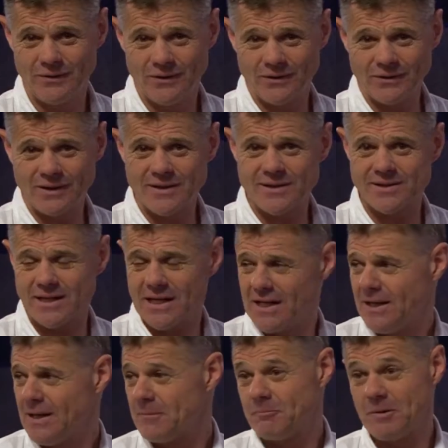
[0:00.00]
You're not going to
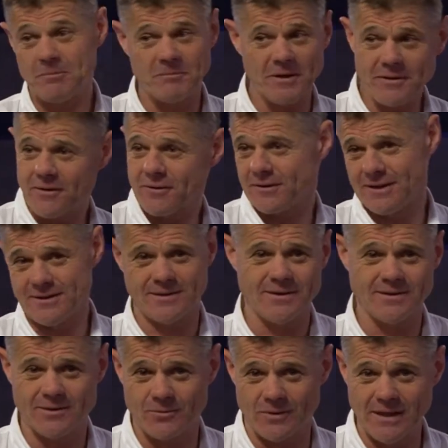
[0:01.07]
say, my mother thinks
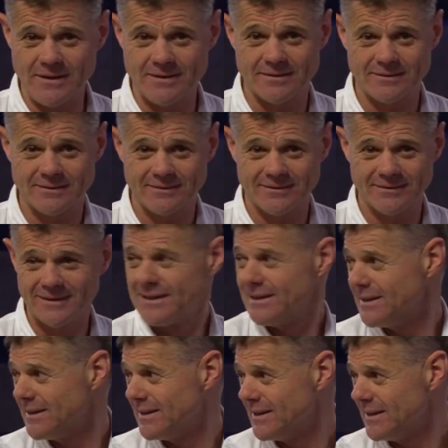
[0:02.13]
he's great.
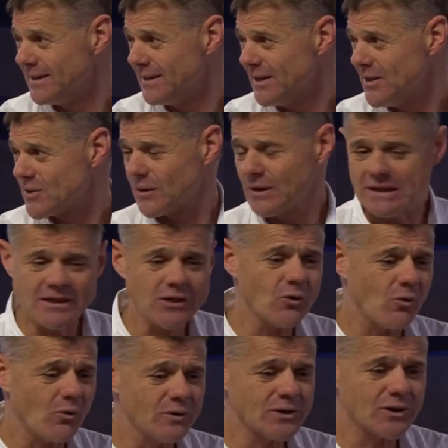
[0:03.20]
So in the
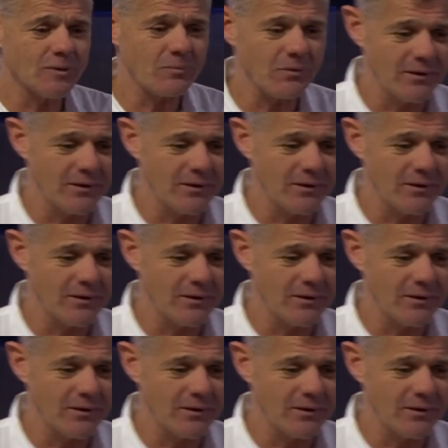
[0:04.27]
courtship,